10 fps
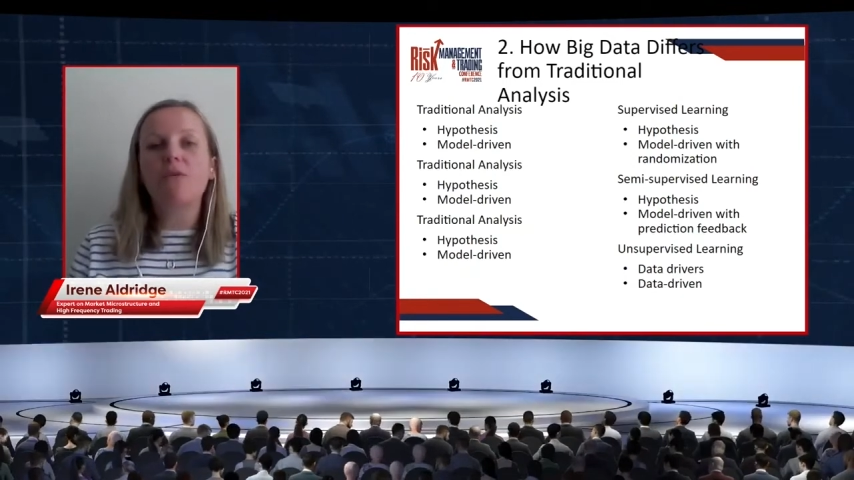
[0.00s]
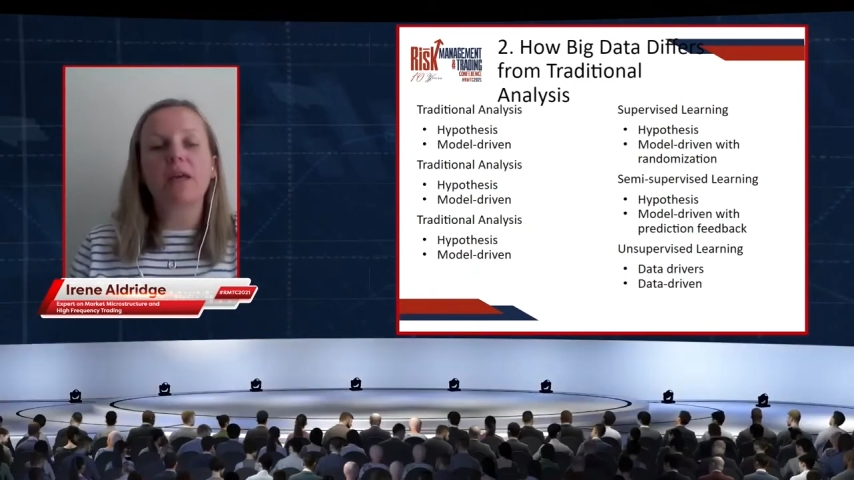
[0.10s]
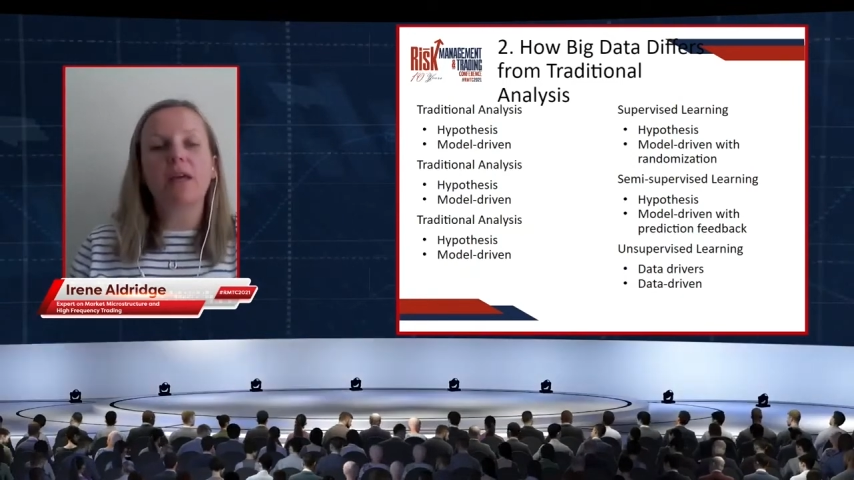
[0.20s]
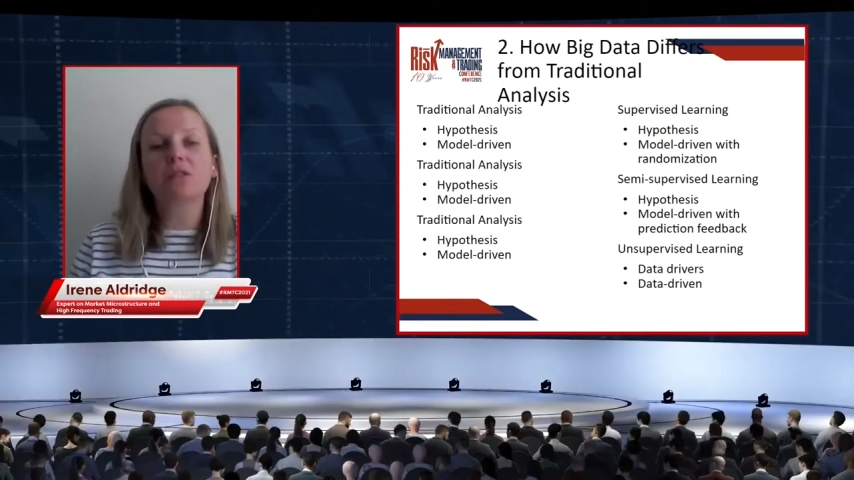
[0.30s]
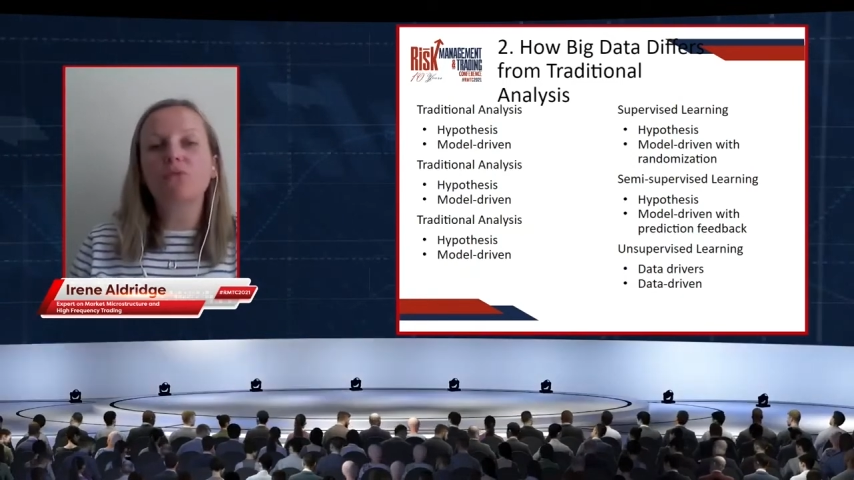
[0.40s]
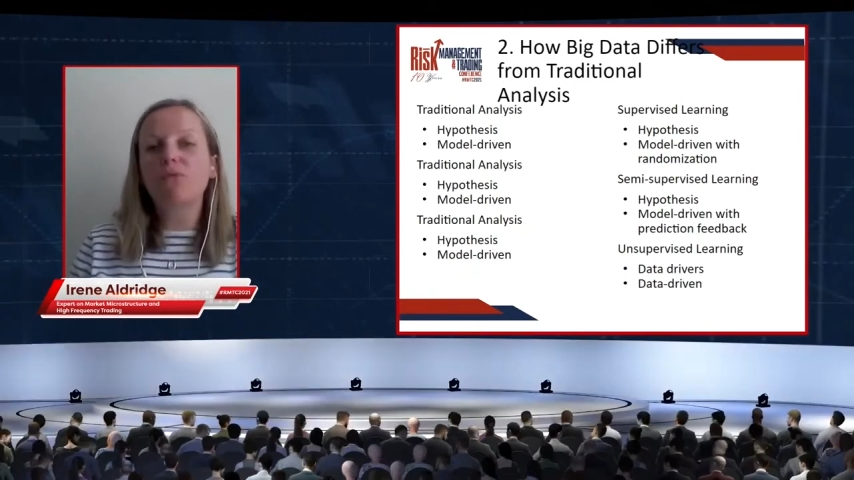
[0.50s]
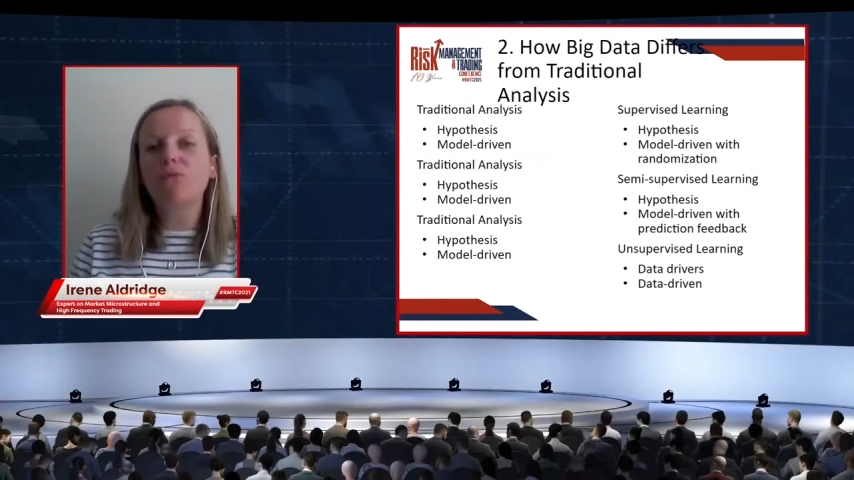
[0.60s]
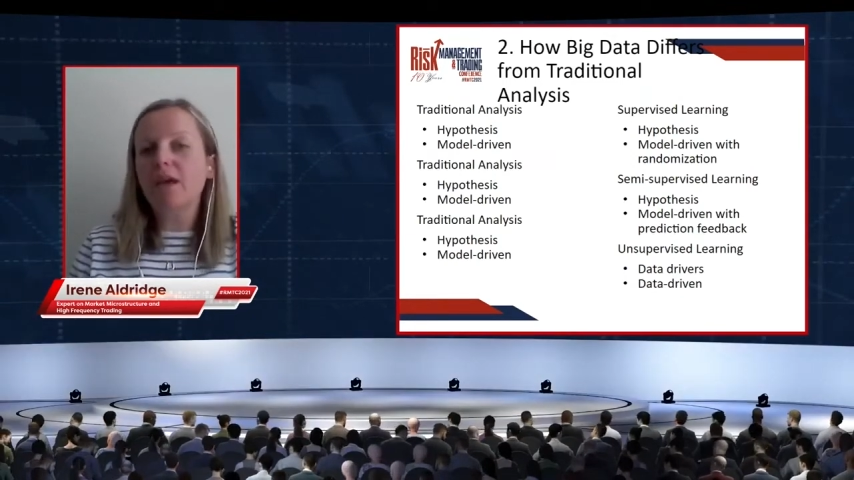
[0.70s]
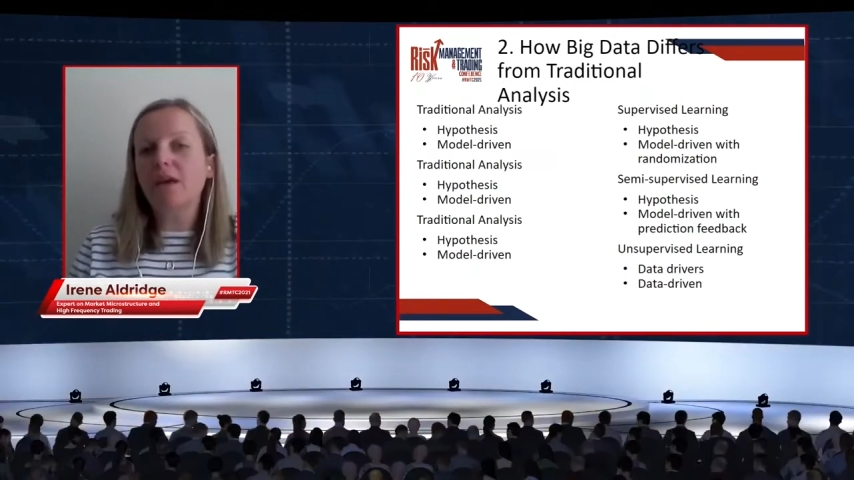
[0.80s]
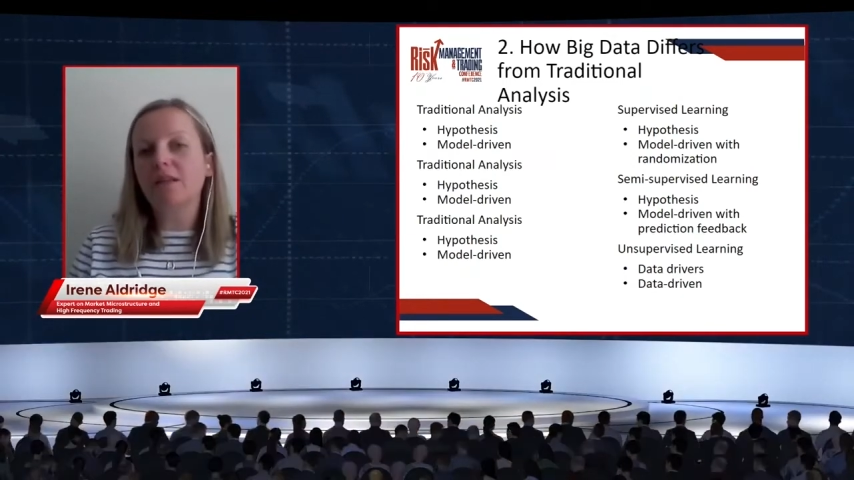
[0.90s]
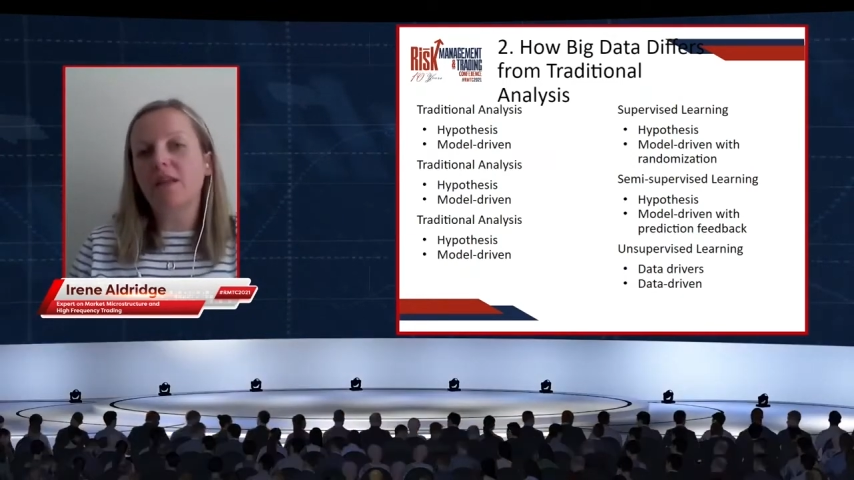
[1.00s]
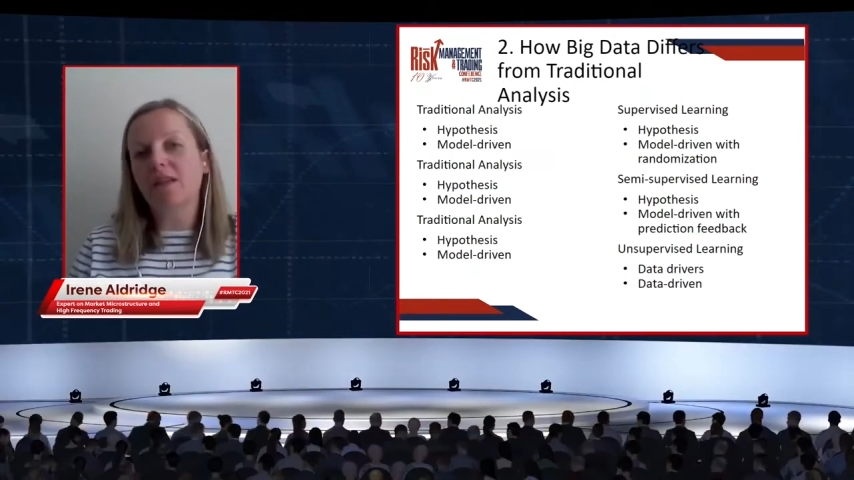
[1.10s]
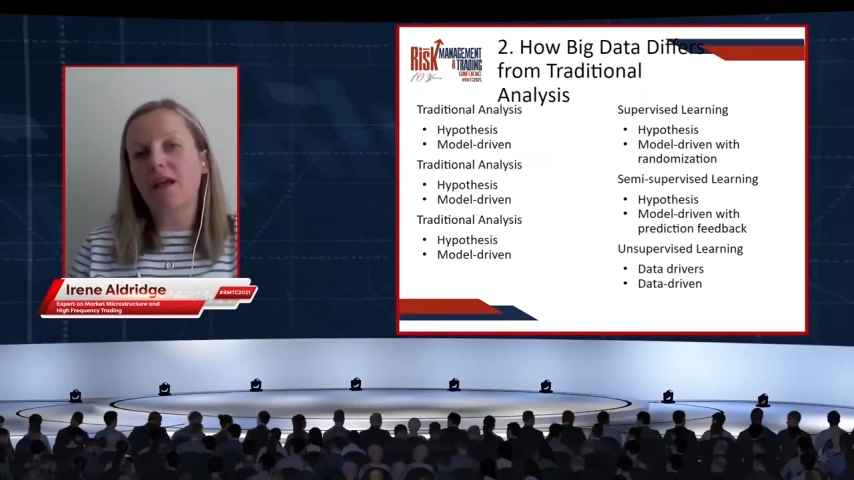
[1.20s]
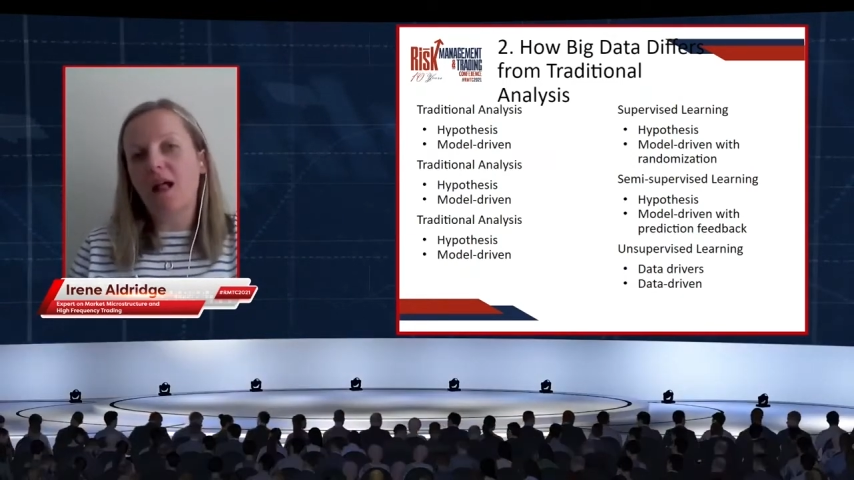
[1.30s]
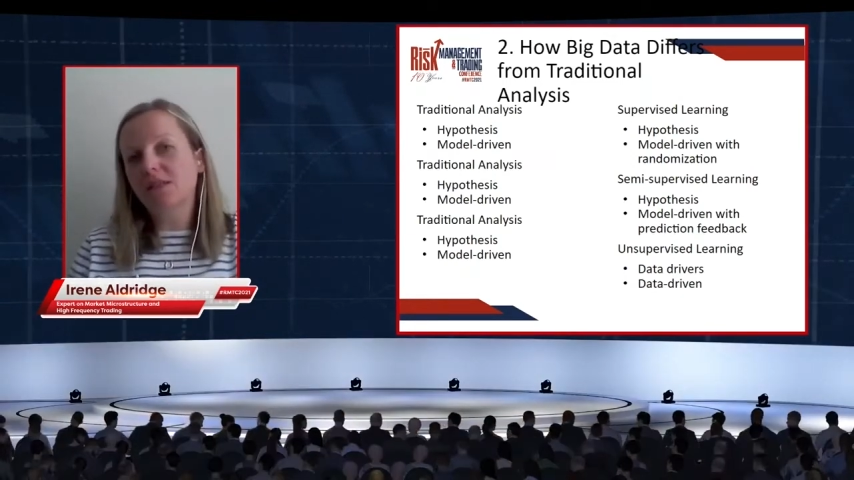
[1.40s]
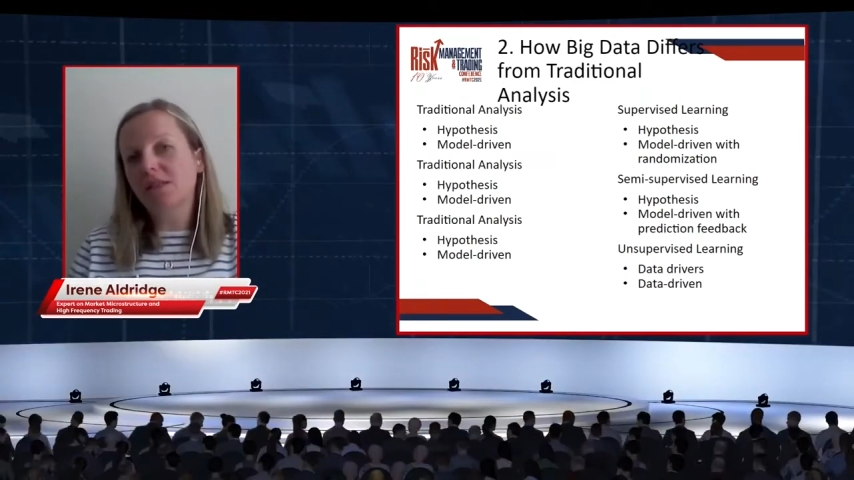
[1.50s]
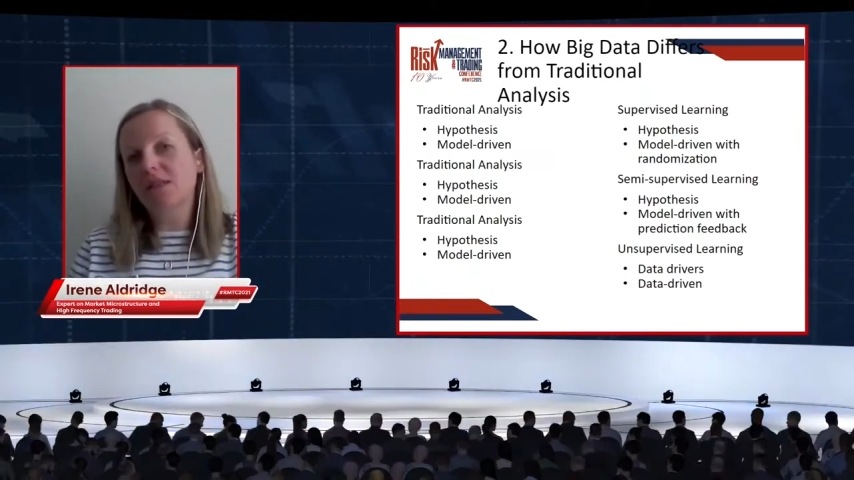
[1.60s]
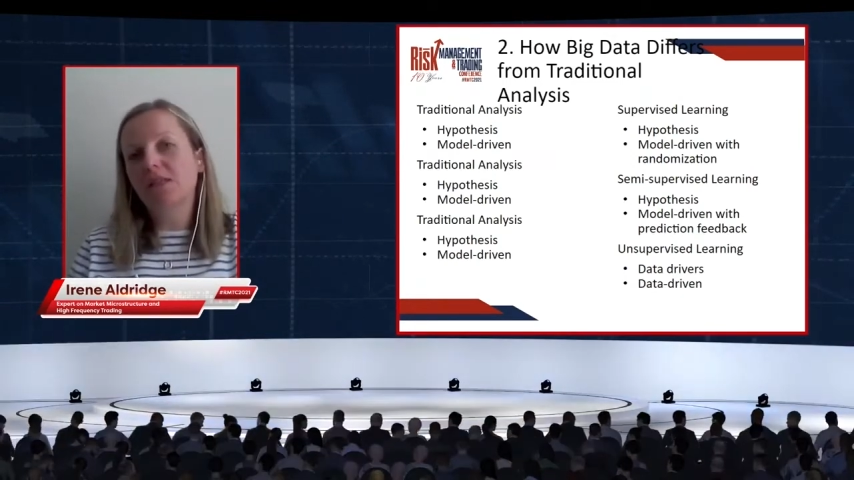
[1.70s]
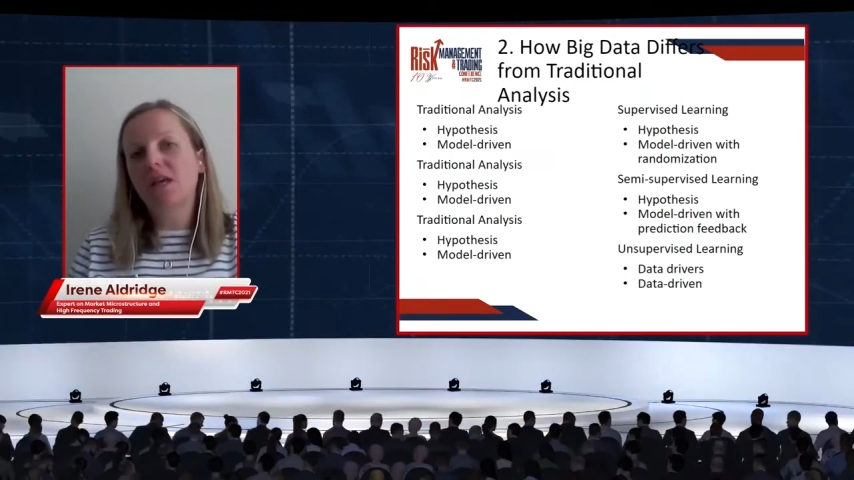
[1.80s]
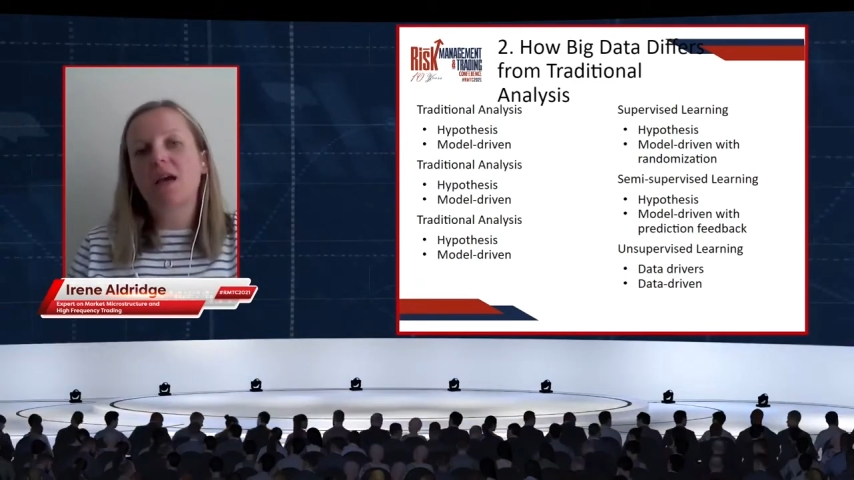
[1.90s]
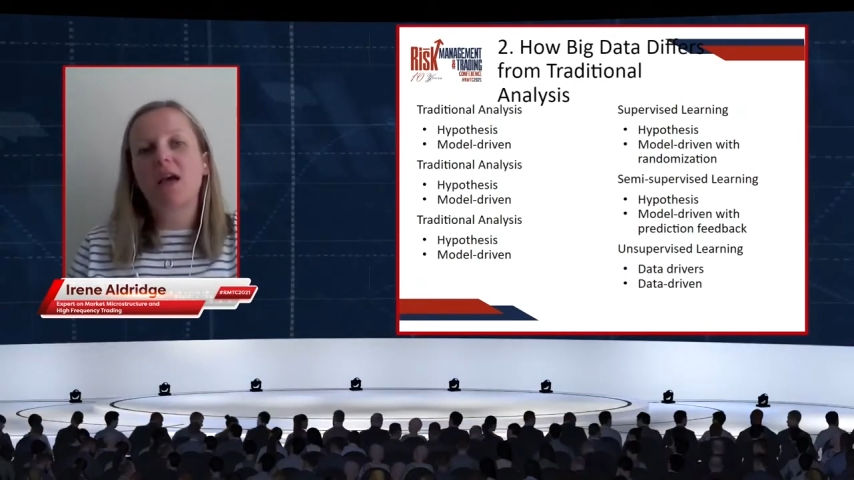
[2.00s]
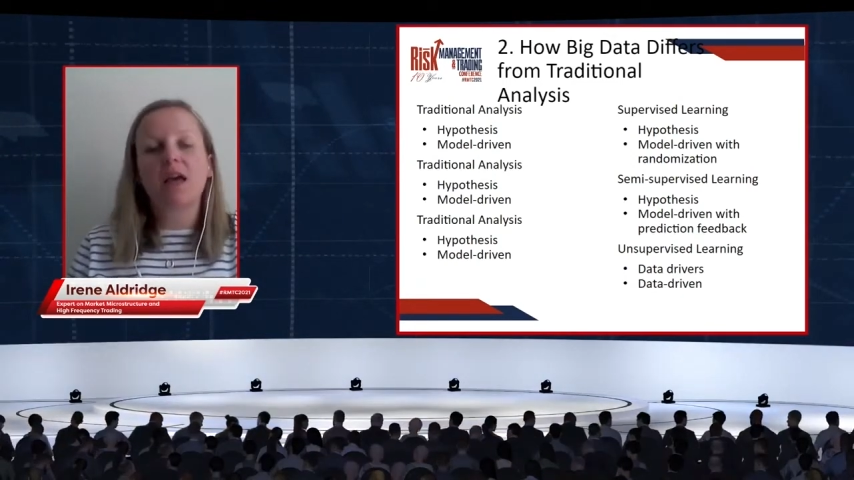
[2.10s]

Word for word: we can tweak the analysis